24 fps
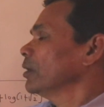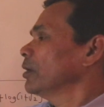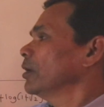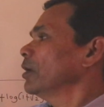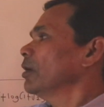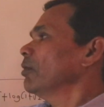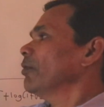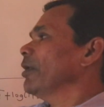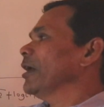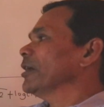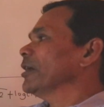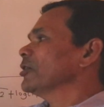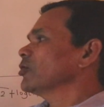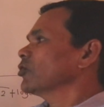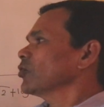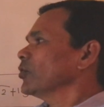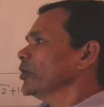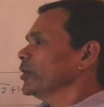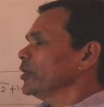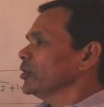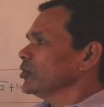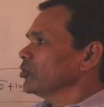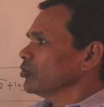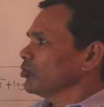y
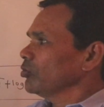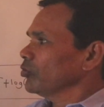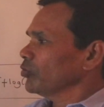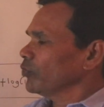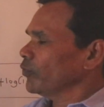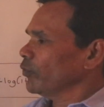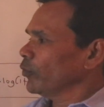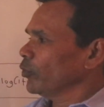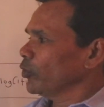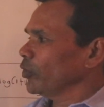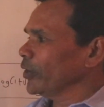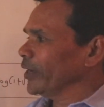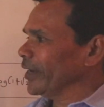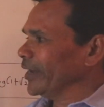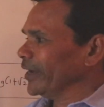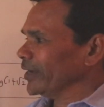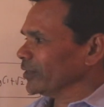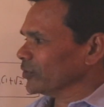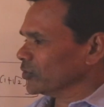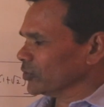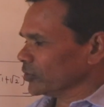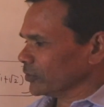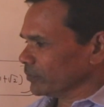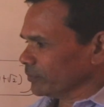square is equal to
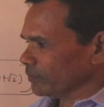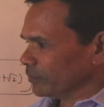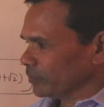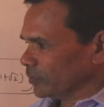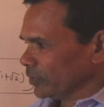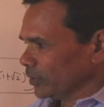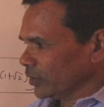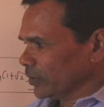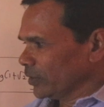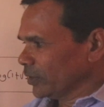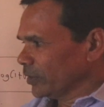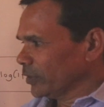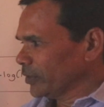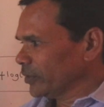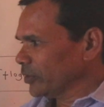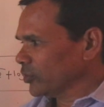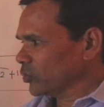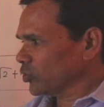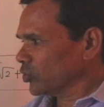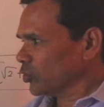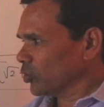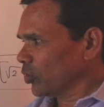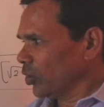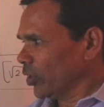4x. It
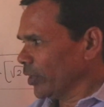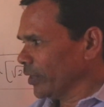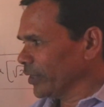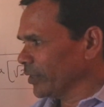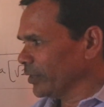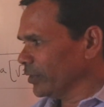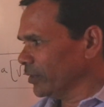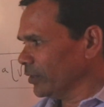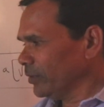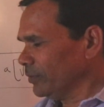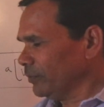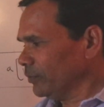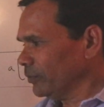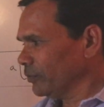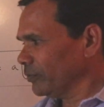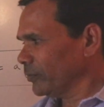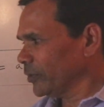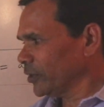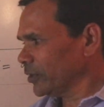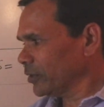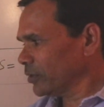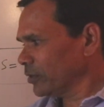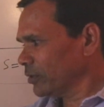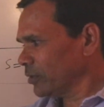is drawn here
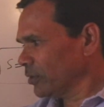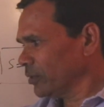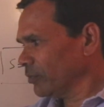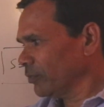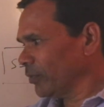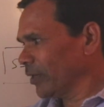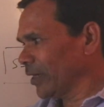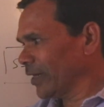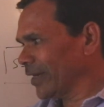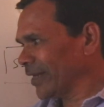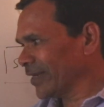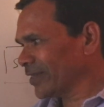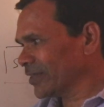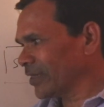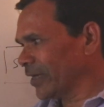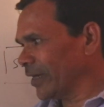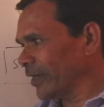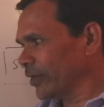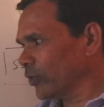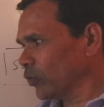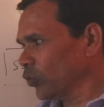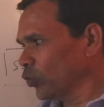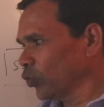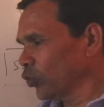with vertex
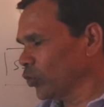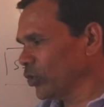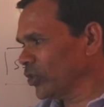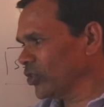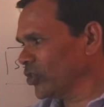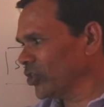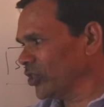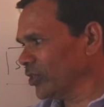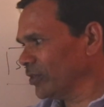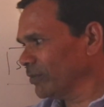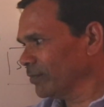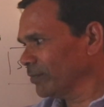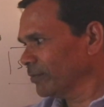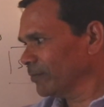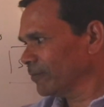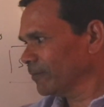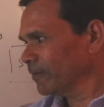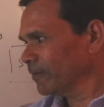at origin,